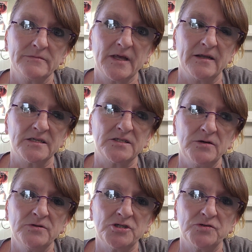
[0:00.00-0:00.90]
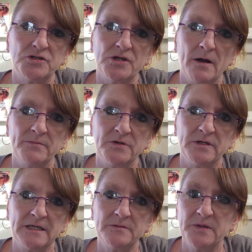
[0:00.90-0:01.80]
And as soon as you stop doing
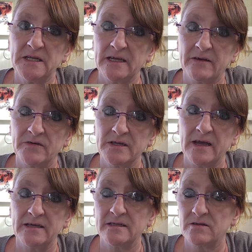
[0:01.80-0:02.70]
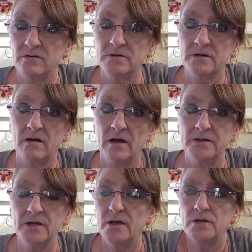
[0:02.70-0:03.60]
His bidding every day and turn to God,
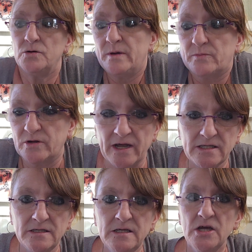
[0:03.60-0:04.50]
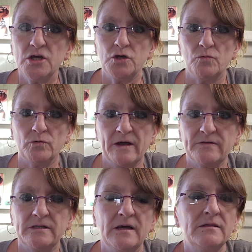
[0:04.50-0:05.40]
you'll be protected. You won't have
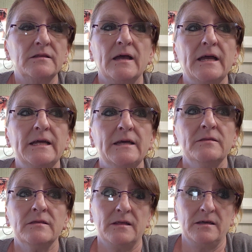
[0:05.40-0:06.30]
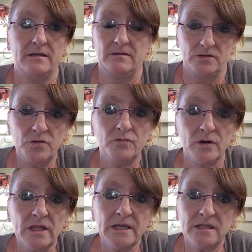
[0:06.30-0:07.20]
to. You
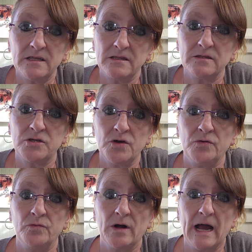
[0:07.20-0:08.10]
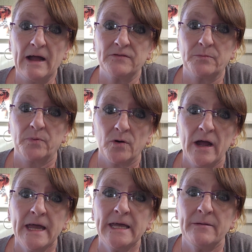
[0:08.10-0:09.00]
really do have to
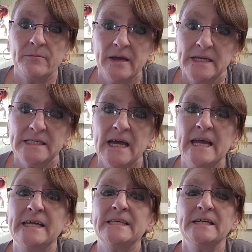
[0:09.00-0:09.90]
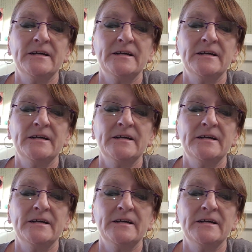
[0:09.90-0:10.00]
pray and meditate.